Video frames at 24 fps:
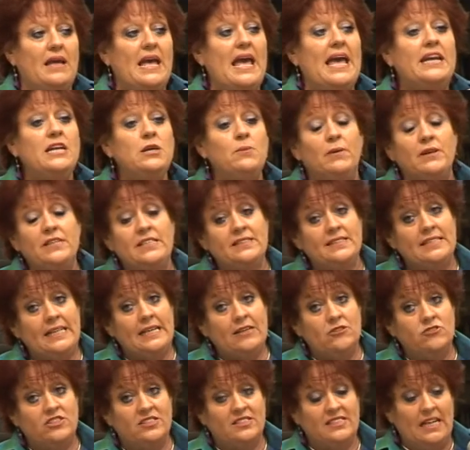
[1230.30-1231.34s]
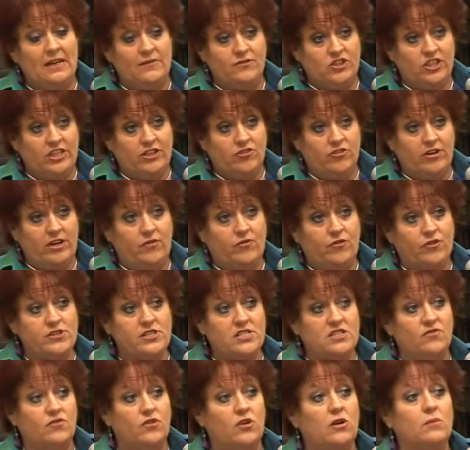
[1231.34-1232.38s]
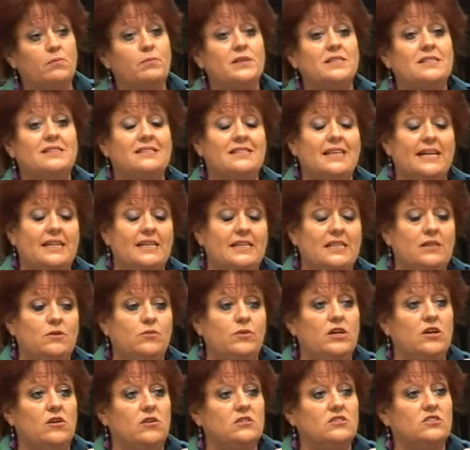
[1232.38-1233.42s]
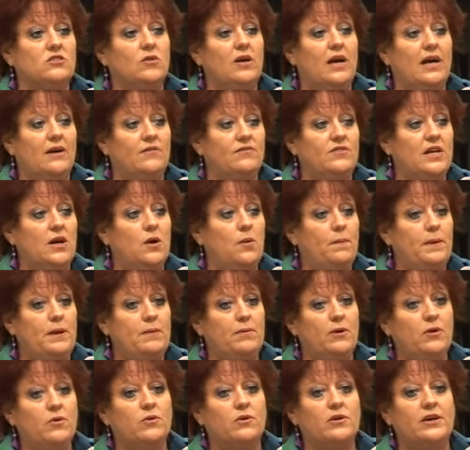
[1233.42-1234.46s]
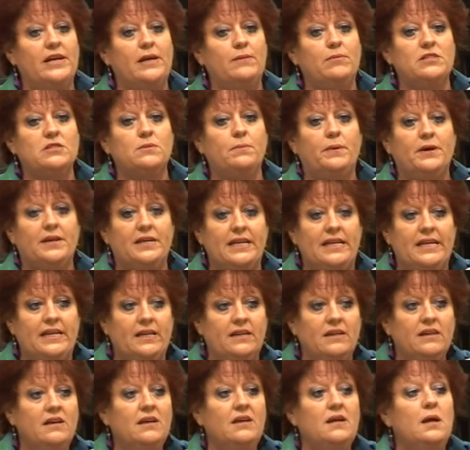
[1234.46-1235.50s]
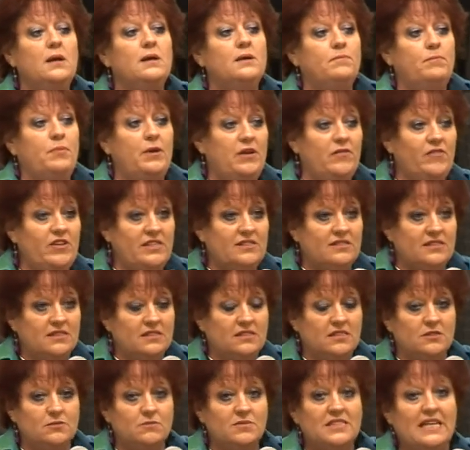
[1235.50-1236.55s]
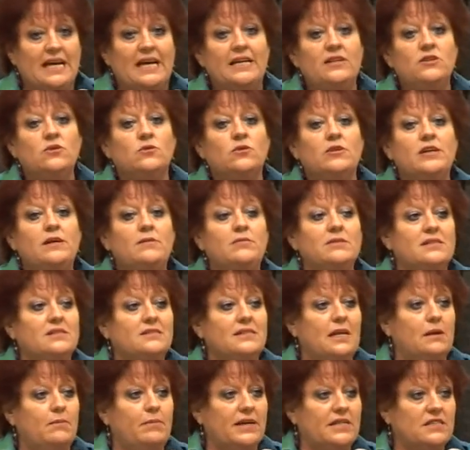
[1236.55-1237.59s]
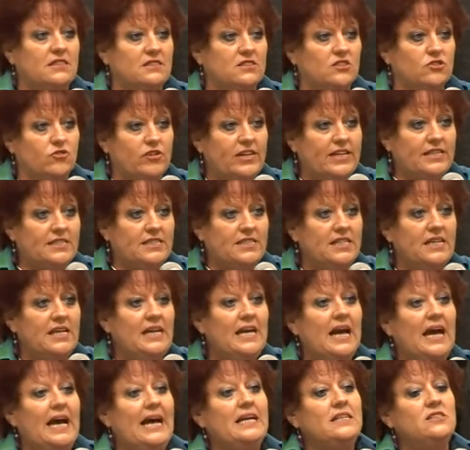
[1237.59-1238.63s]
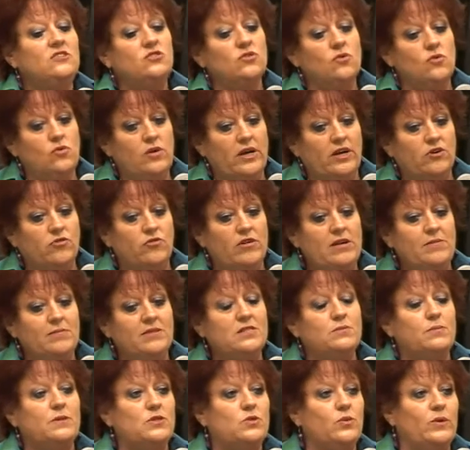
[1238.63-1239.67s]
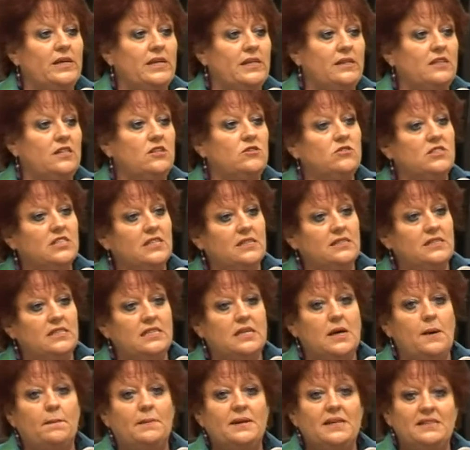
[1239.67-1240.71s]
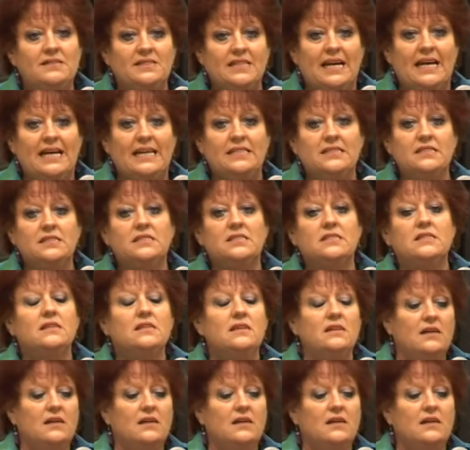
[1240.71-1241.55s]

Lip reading: anybody is allowed to self-generate, first of all, but secondly, we also have now people who are able to put in PV systems and who are able to sell back to the grid, and so agreements between the utility companies and